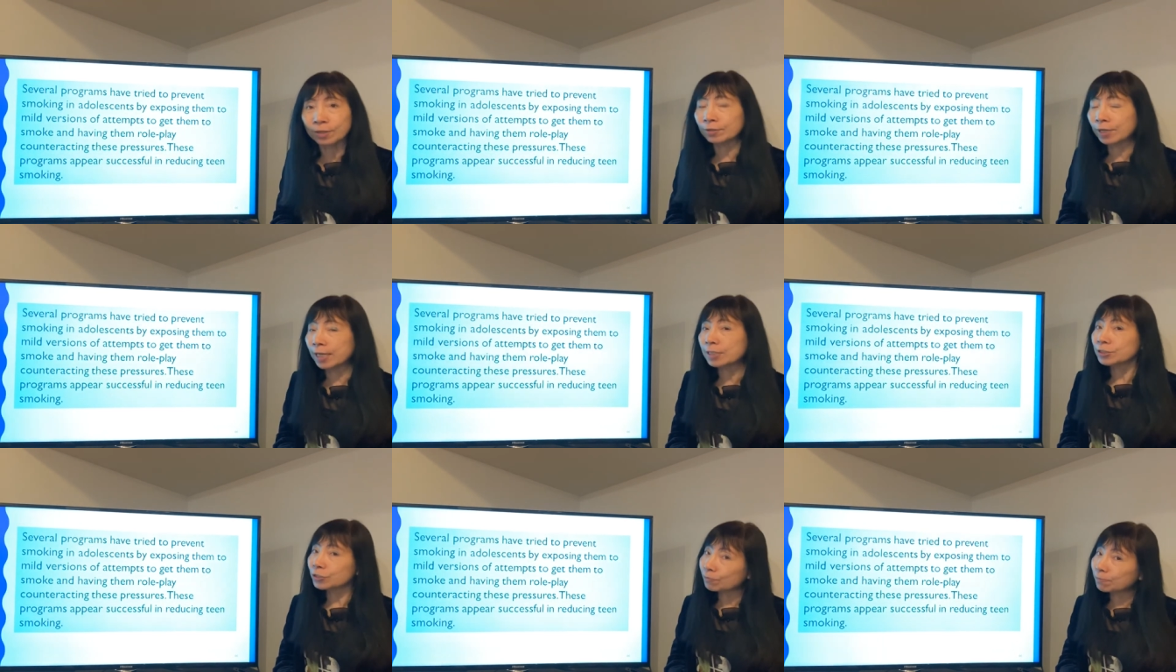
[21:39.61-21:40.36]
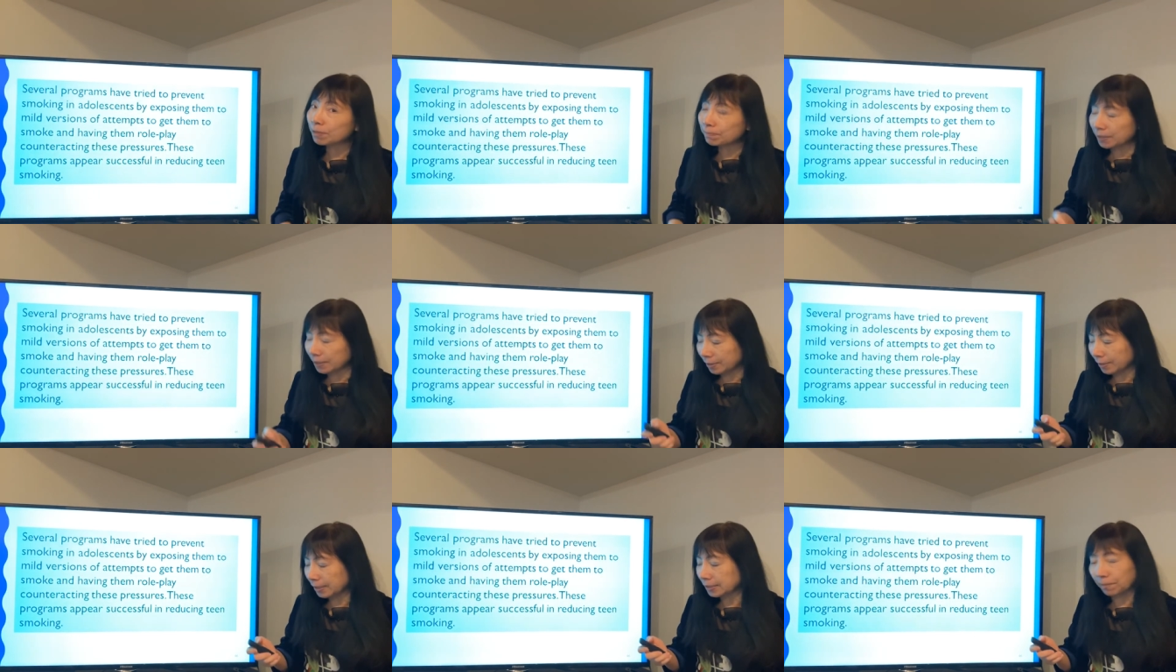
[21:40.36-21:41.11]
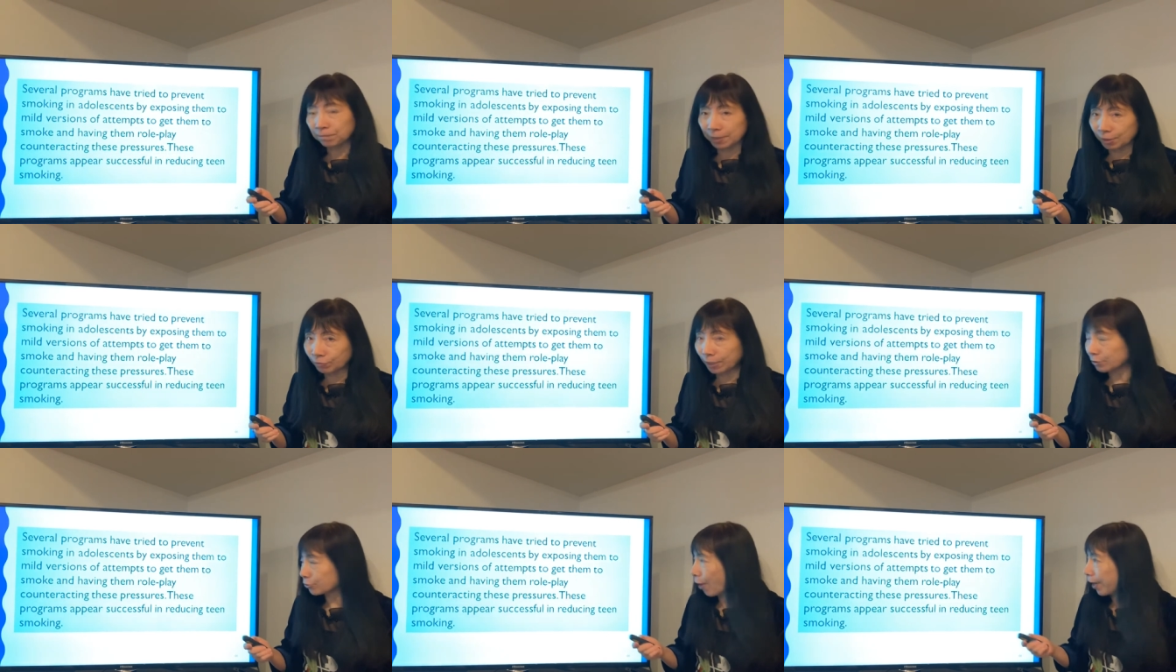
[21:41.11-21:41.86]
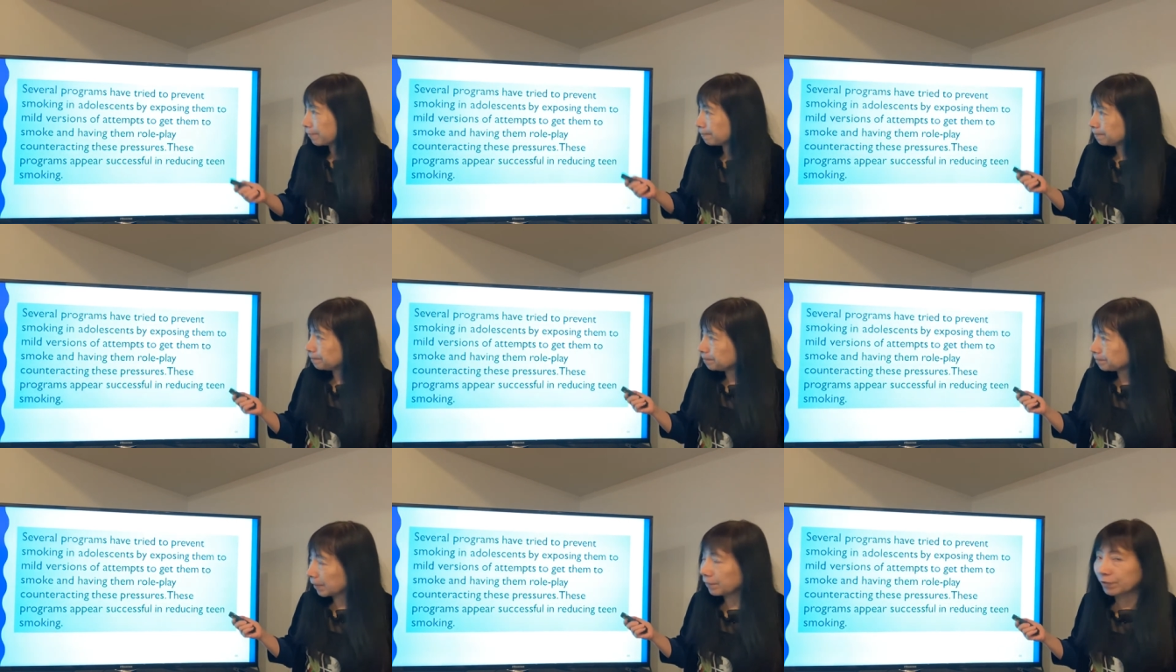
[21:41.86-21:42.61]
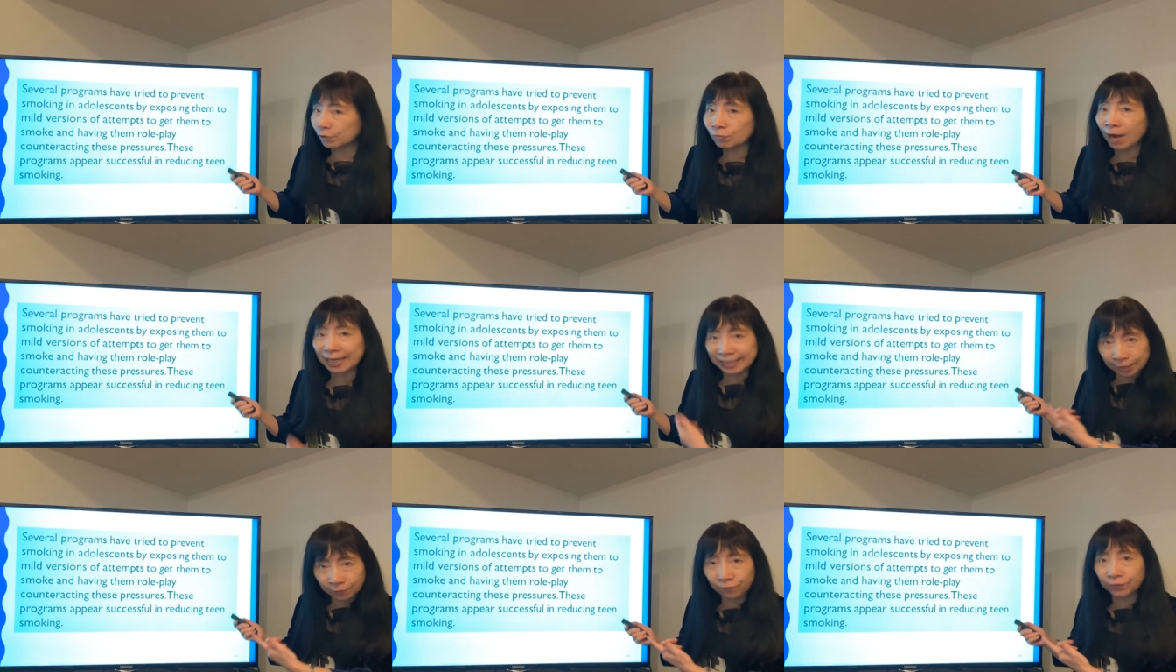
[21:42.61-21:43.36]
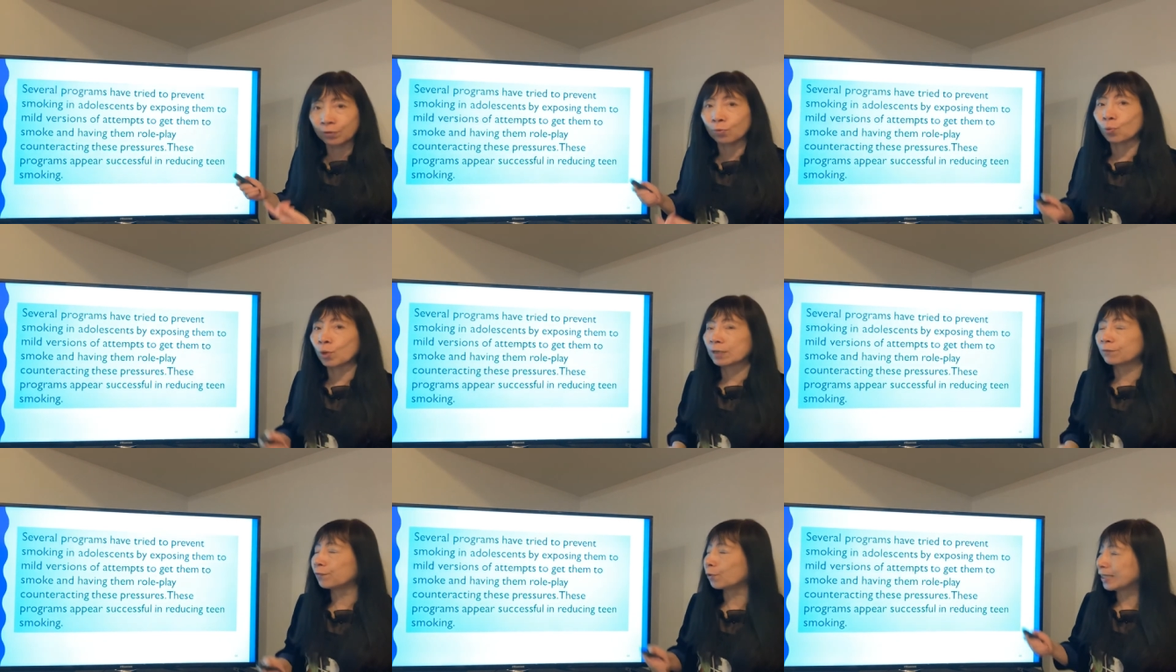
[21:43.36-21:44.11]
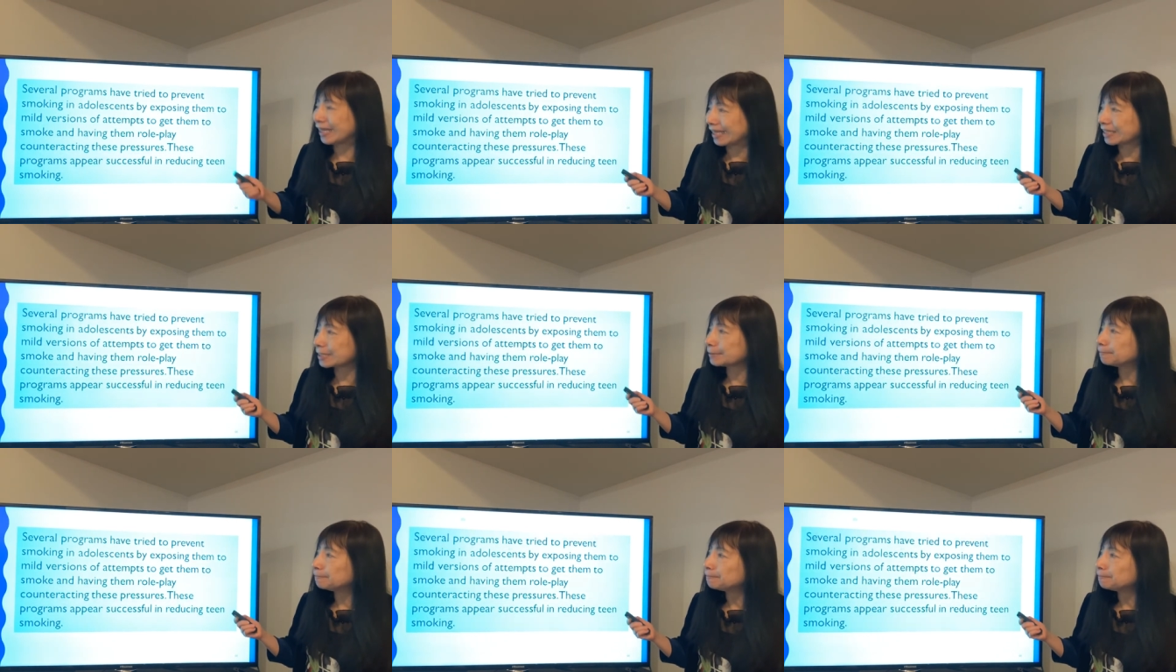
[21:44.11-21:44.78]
Okay, so maybe that's something you can try if you are in the field for this.